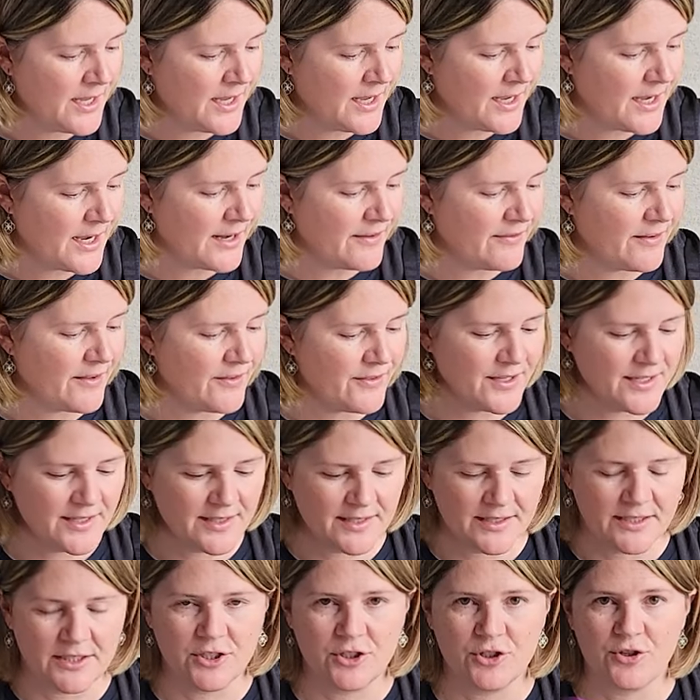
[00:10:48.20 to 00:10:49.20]
I found these
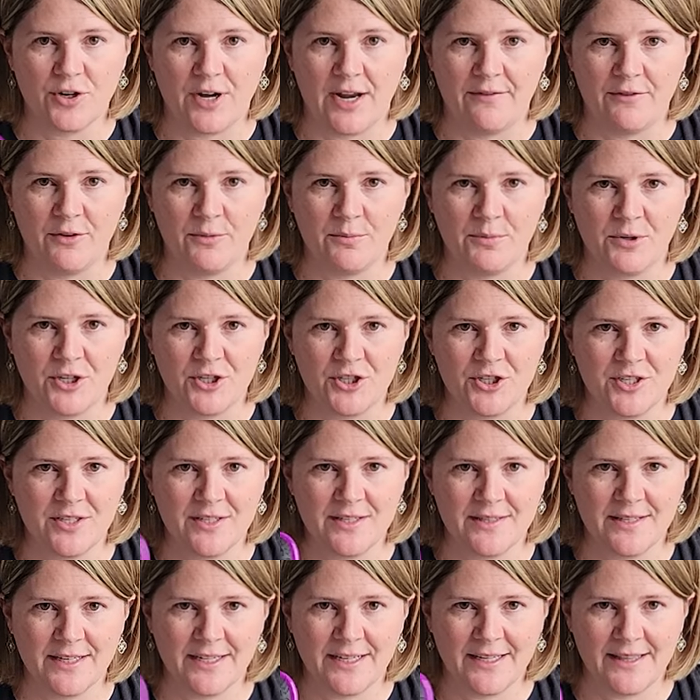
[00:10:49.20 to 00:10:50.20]
little travel
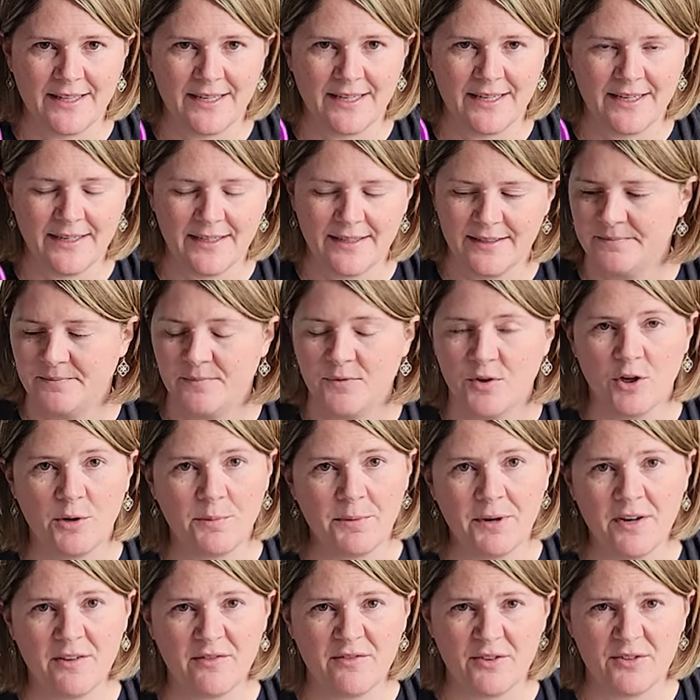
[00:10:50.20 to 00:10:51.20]
brushes that I like. You can
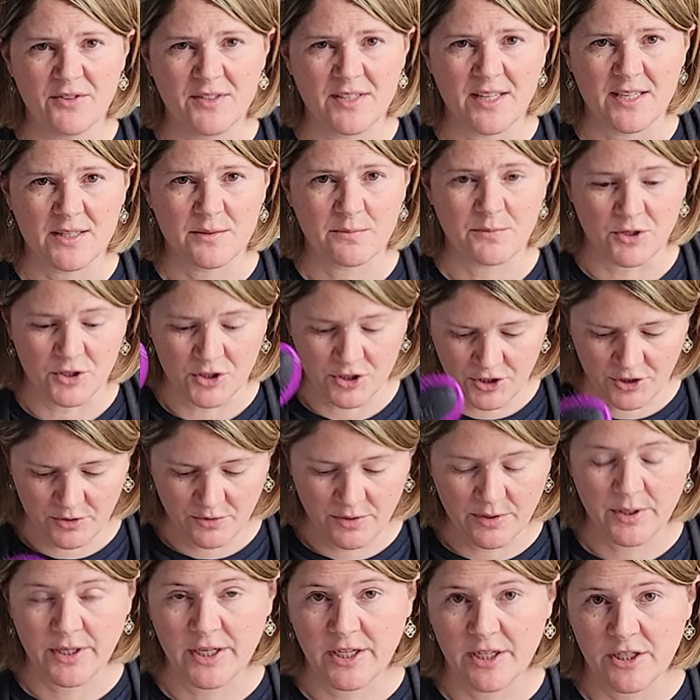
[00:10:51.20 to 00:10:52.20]
bring a full-size brush
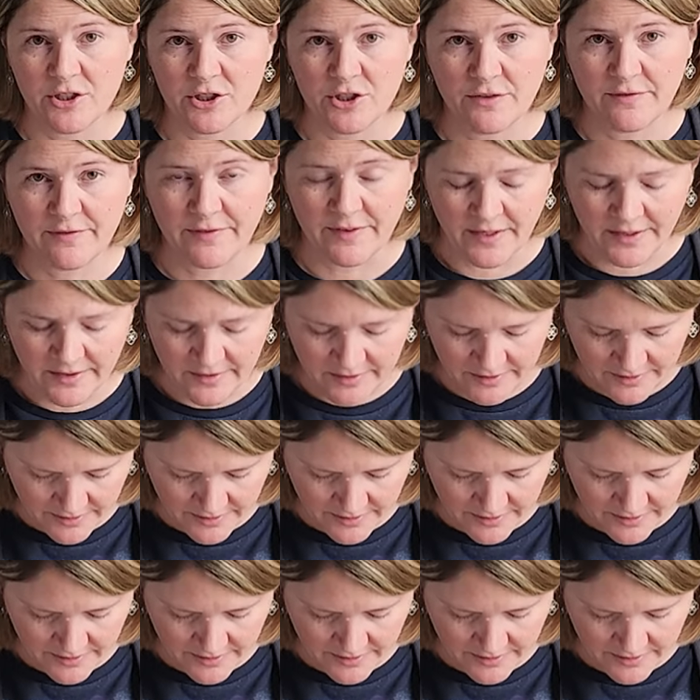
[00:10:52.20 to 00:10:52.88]
too, it should fit.